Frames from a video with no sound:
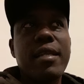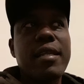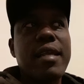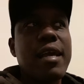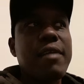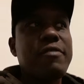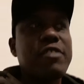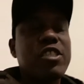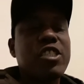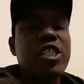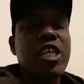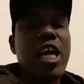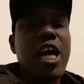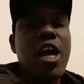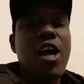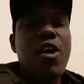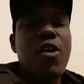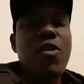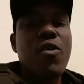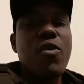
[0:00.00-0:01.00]
David
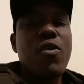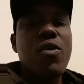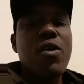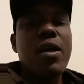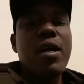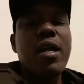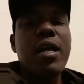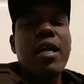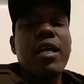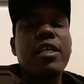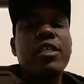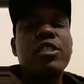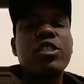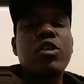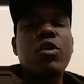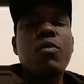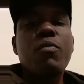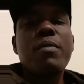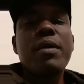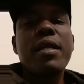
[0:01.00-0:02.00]
Chow,
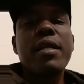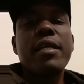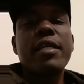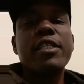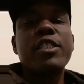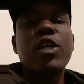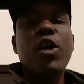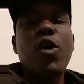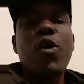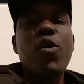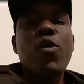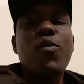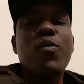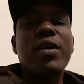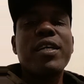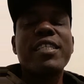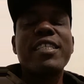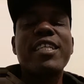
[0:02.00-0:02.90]
so many of these old ones,